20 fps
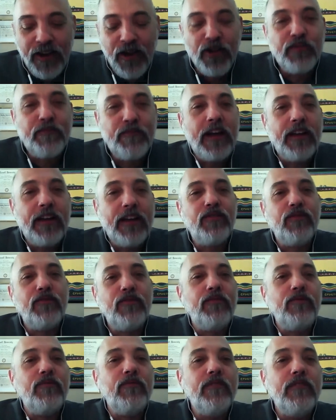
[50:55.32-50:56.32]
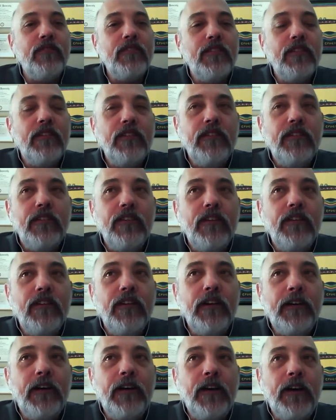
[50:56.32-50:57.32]
goes back to,
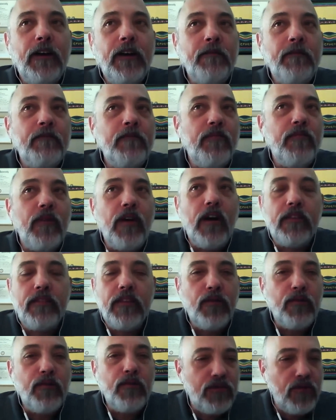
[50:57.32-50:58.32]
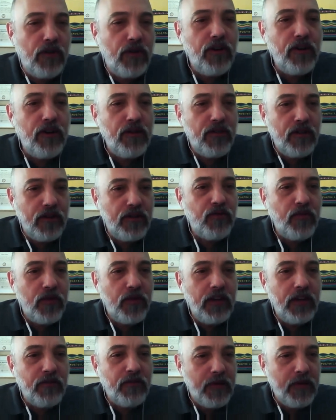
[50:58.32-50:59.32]
I think it was earlier this
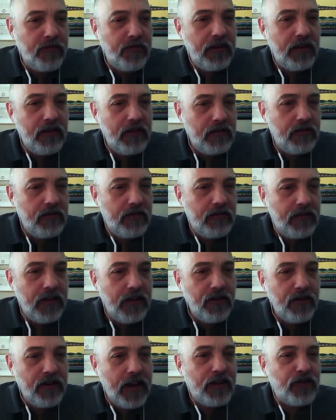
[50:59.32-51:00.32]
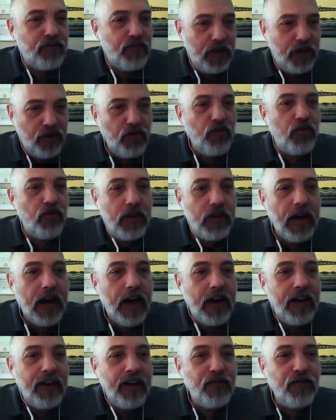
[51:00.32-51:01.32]
week or maybe the end of last week, you and
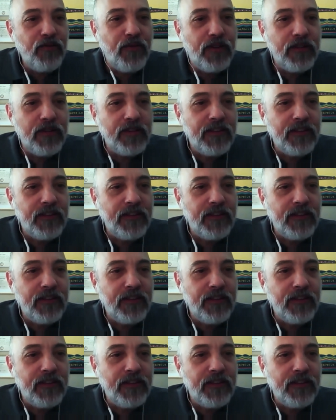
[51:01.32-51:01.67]
I were